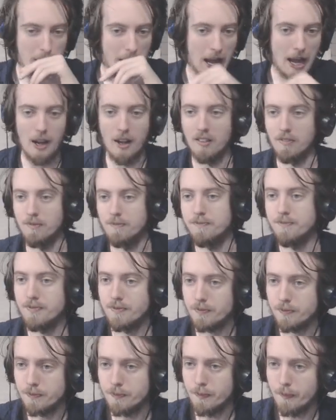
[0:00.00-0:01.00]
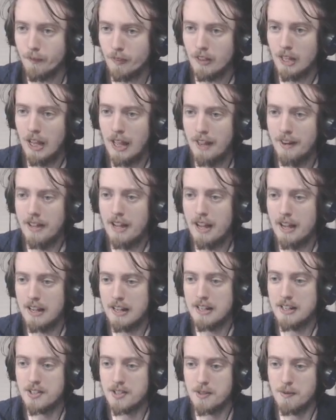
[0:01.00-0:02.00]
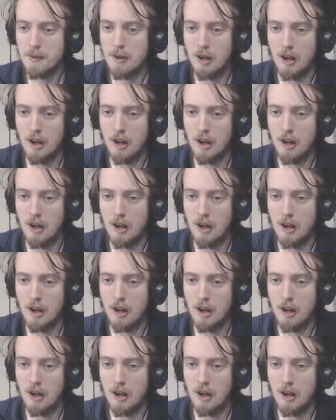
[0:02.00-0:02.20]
And that is